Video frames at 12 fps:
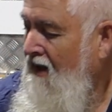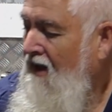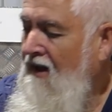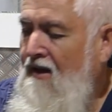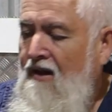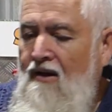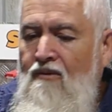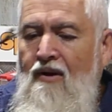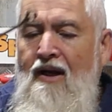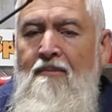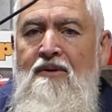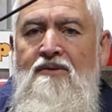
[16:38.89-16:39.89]
and
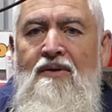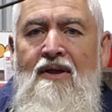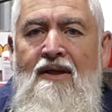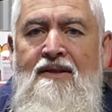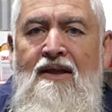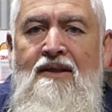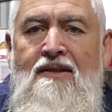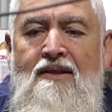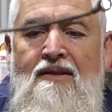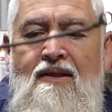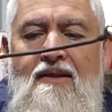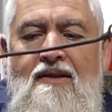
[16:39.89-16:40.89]
what happens with these
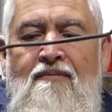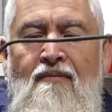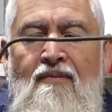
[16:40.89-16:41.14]
engines is